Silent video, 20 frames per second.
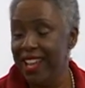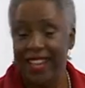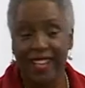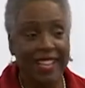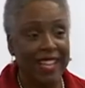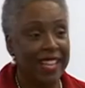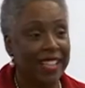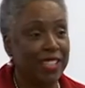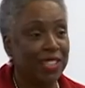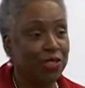
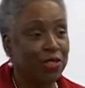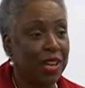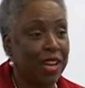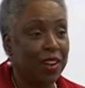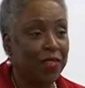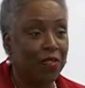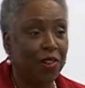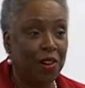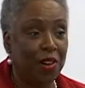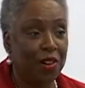He had to
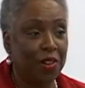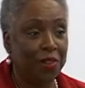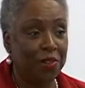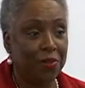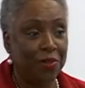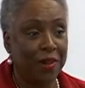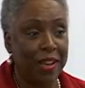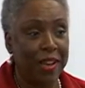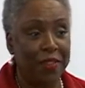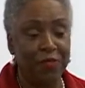drive all the
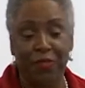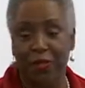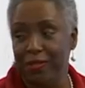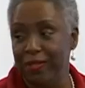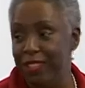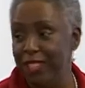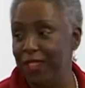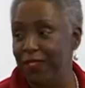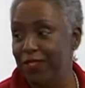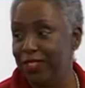way from
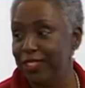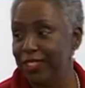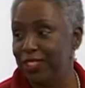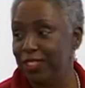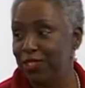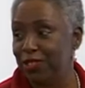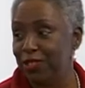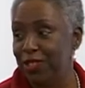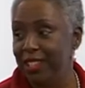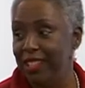Jefferson
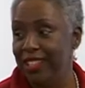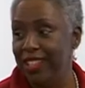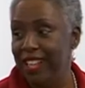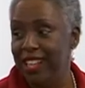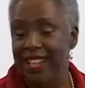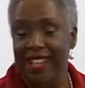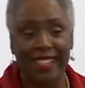Street